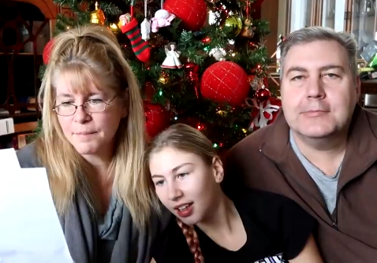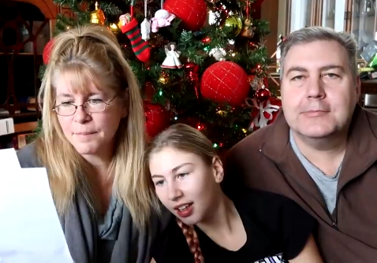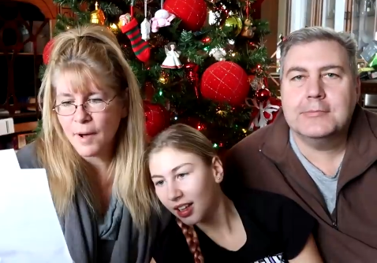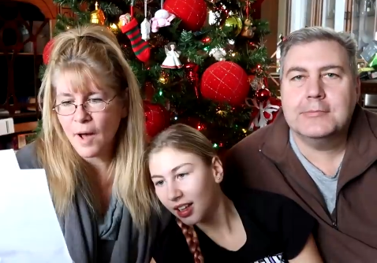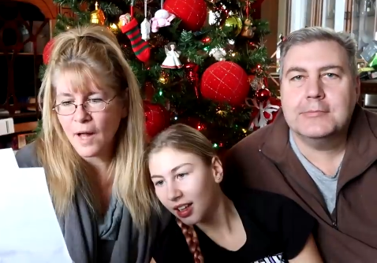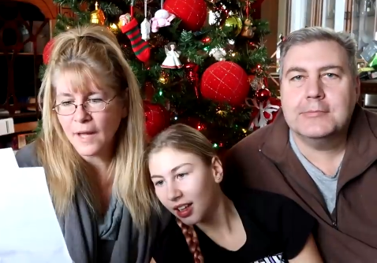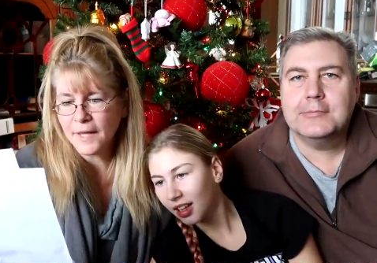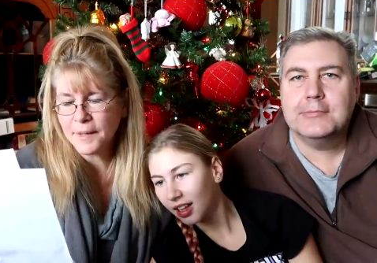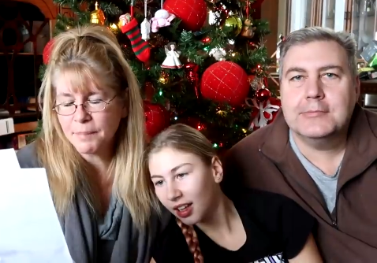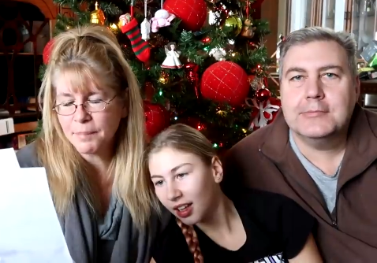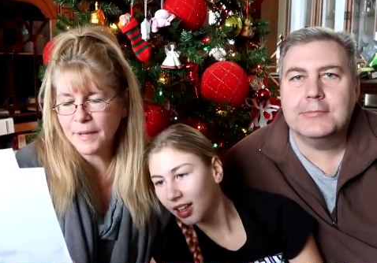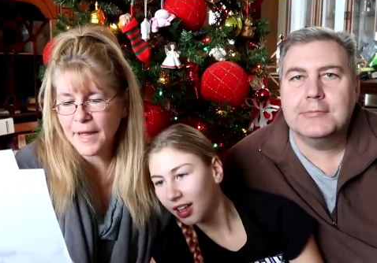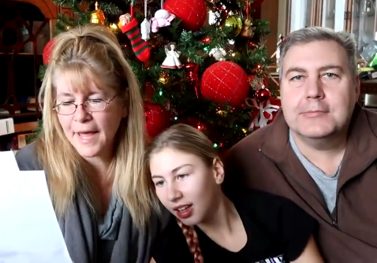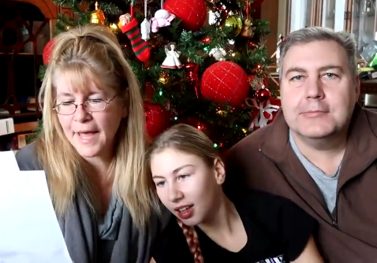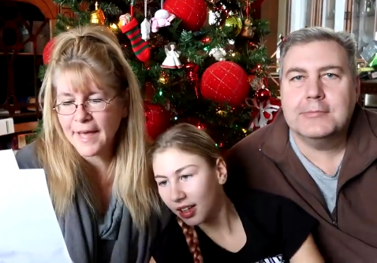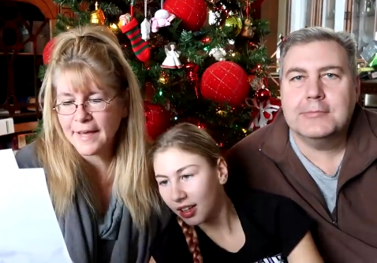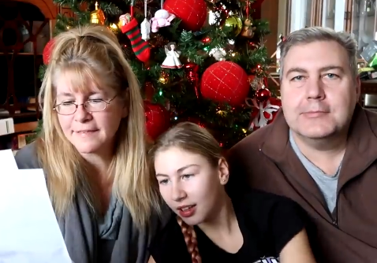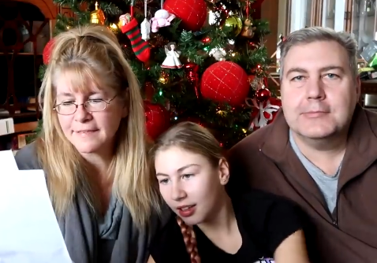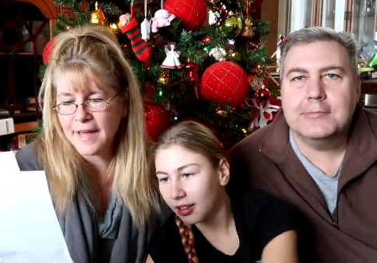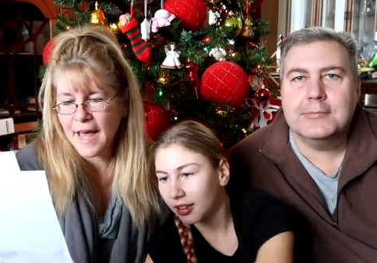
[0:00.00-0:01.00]
Speaker 1: Polly
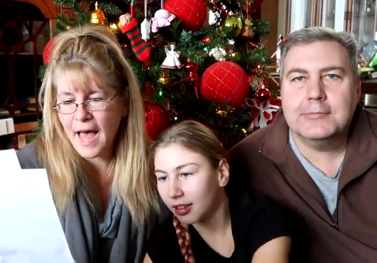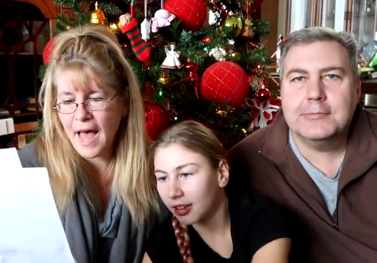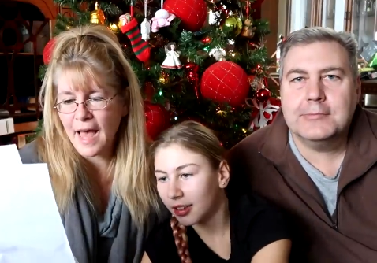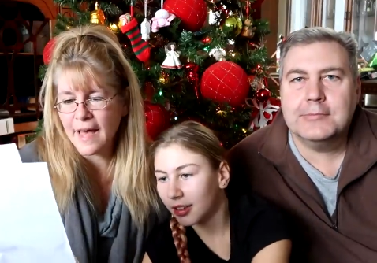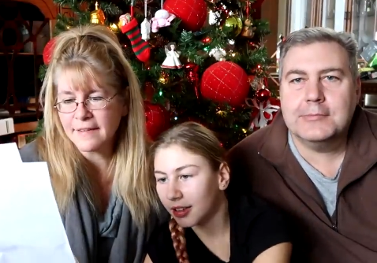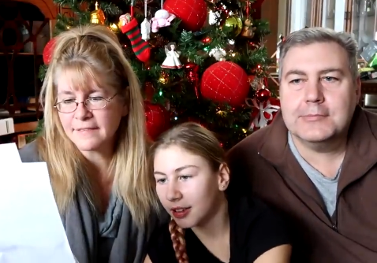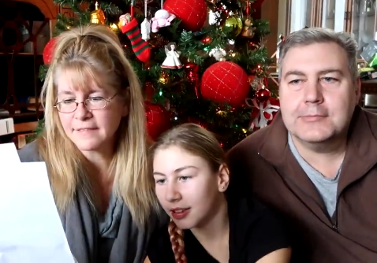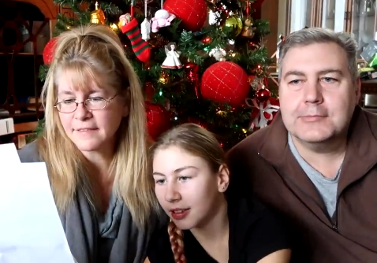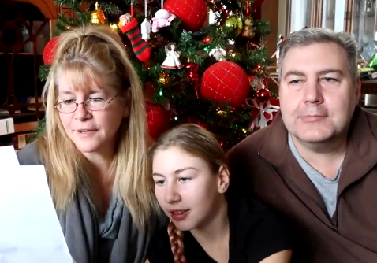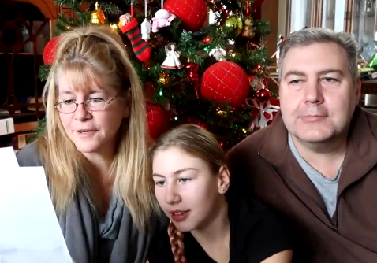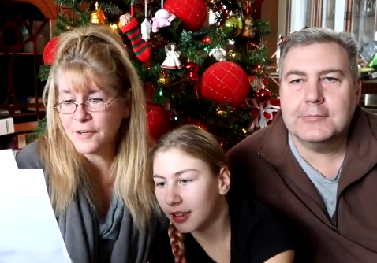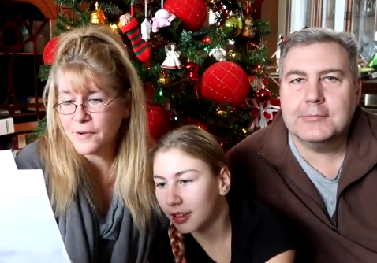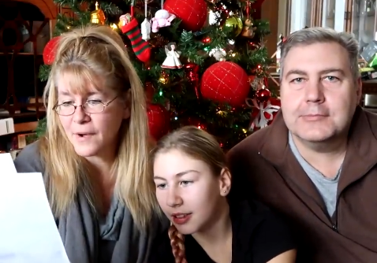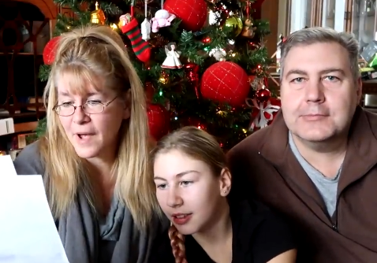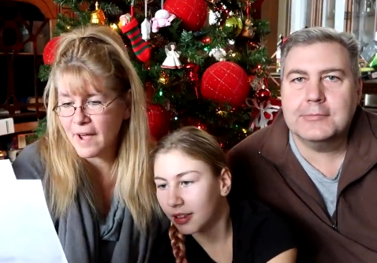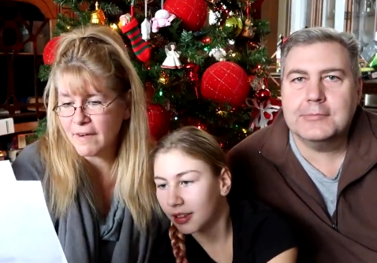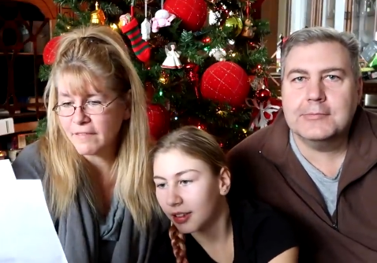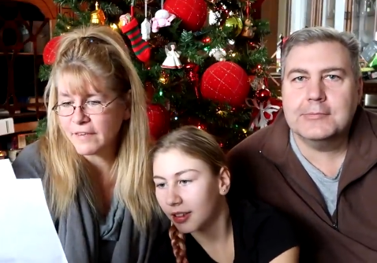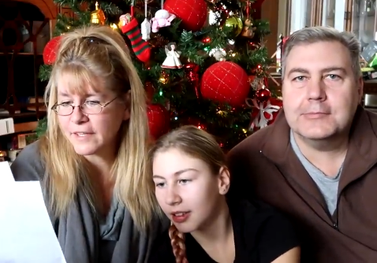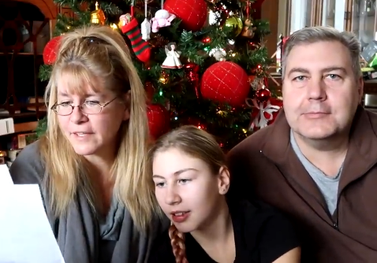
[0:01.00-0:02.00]
Plays asks, are
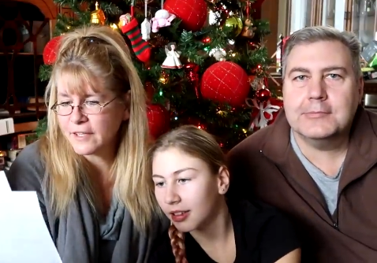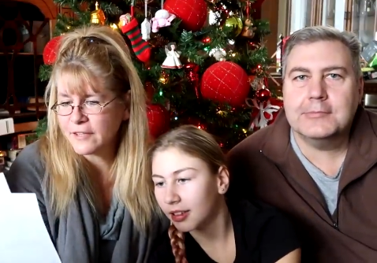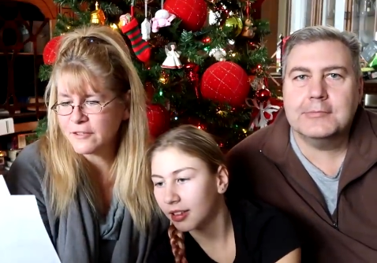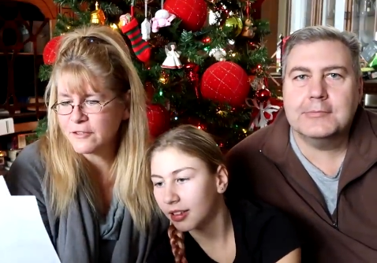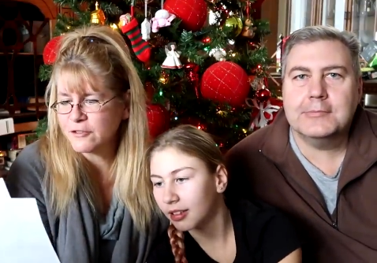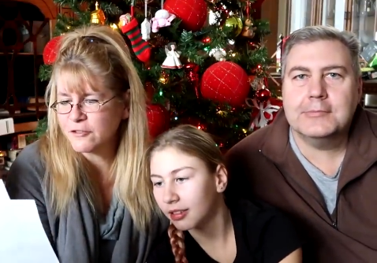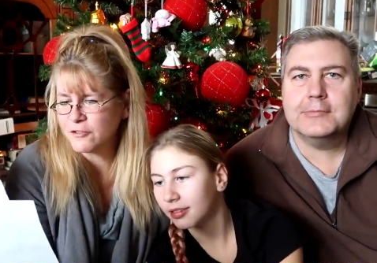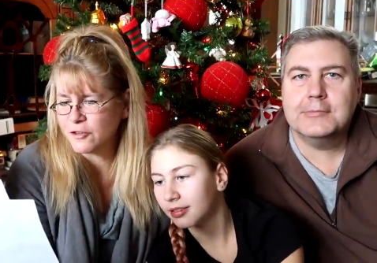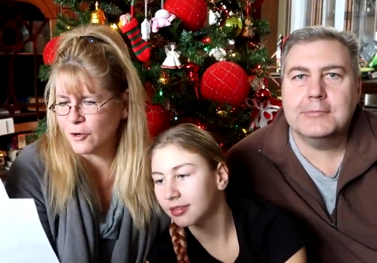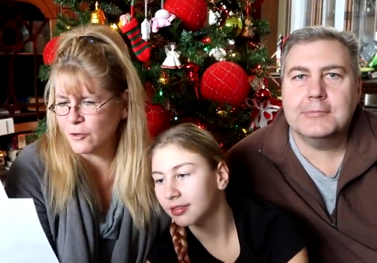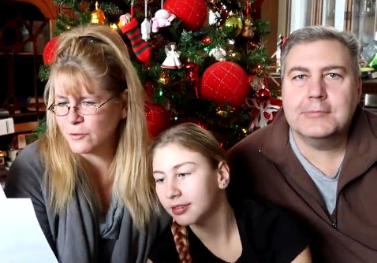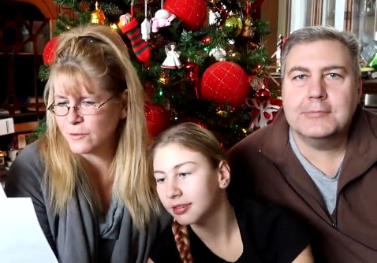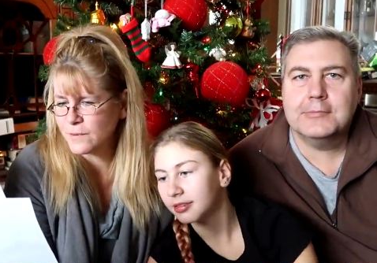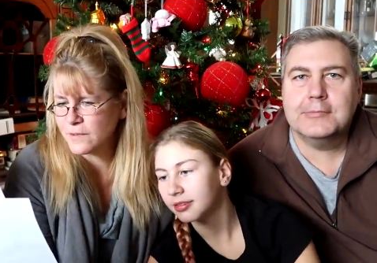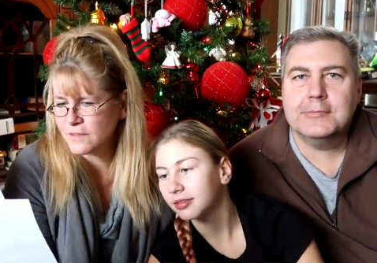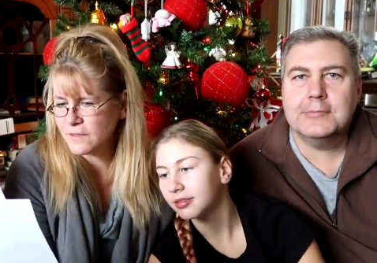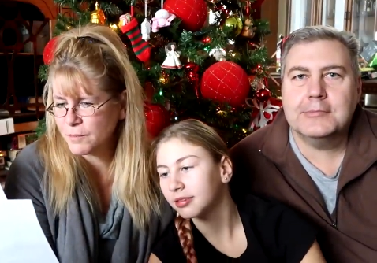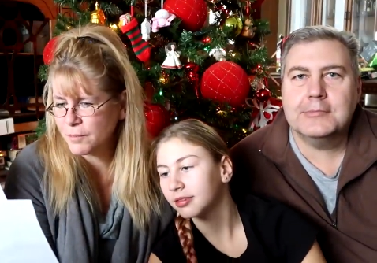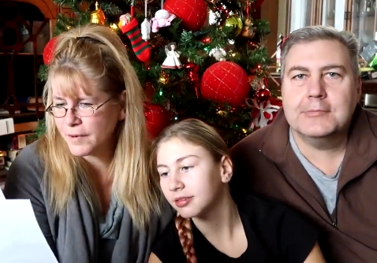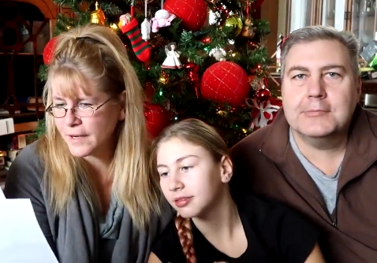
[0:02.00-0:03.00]
you ever going to do
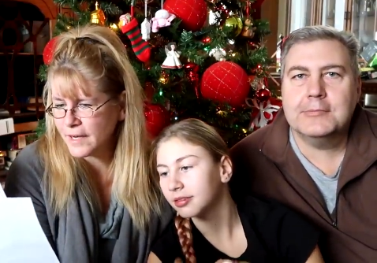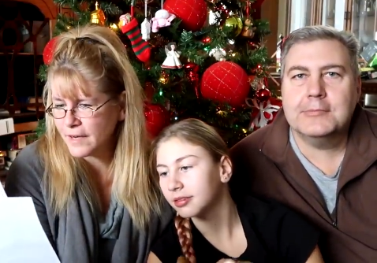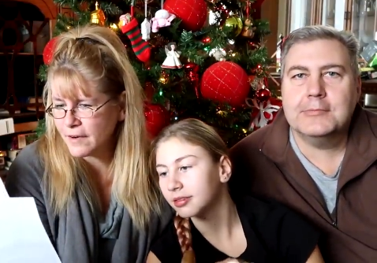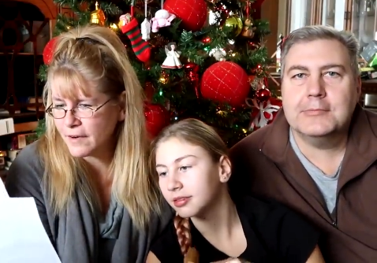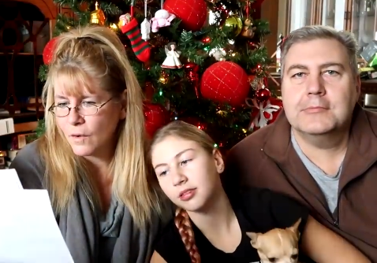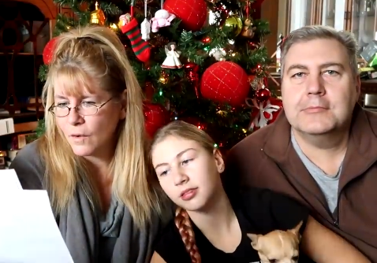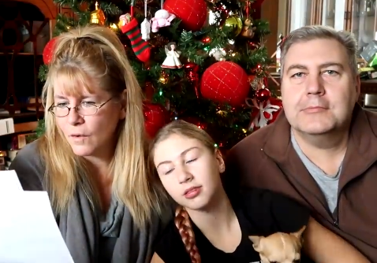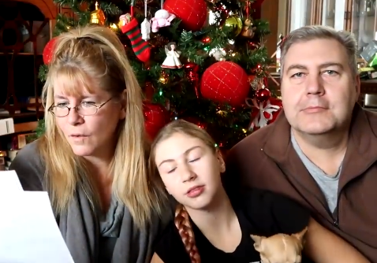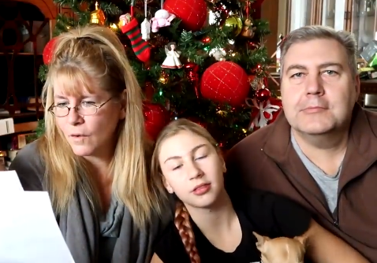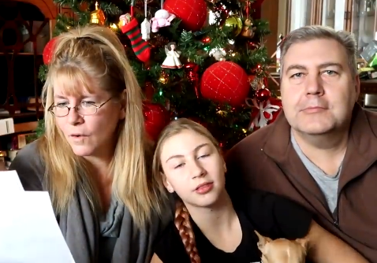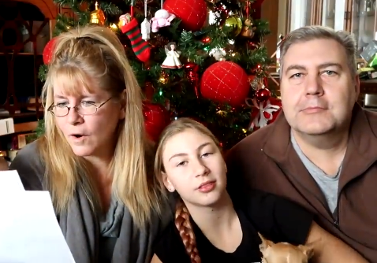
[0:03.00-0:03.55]
shows with Sabrina?